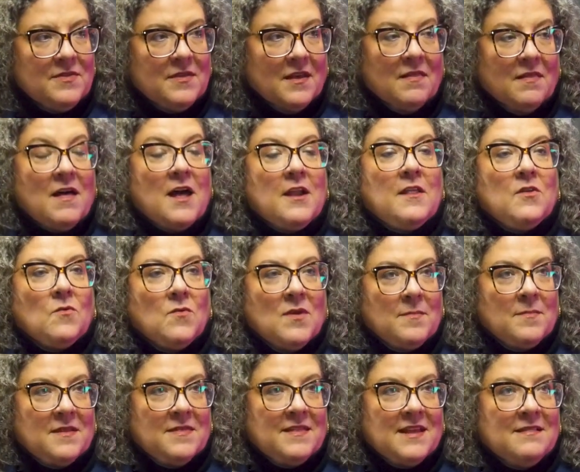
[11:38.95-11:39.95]
a lot of the
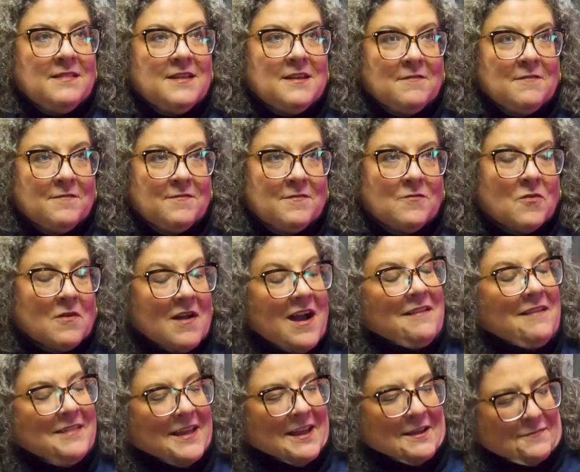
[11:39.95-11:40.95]
women that live where I
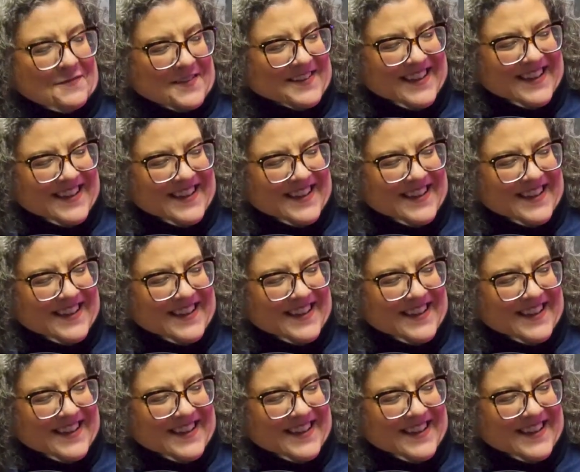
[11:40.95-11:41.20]
live.